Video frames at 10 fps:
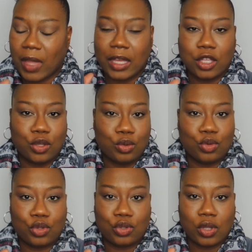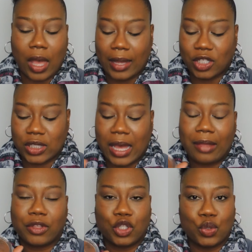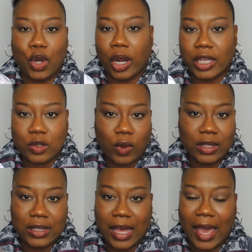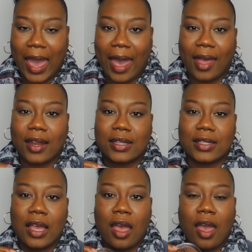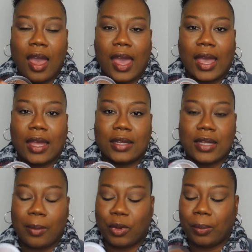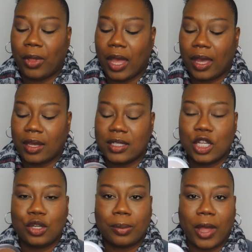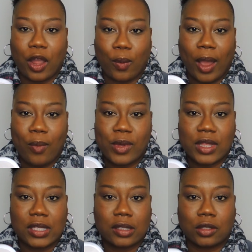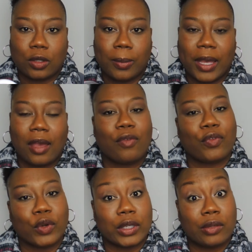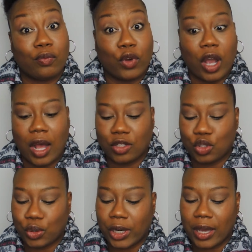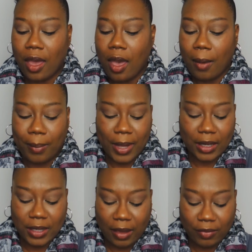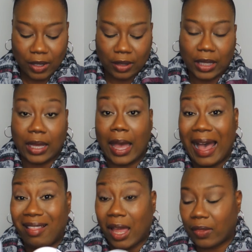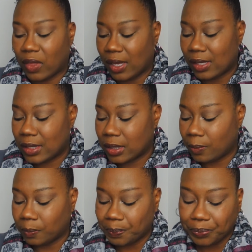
I just got the two darkest ones they had, and I'm gonna continue to play around with this a little bit for contouring, but definitely I like these.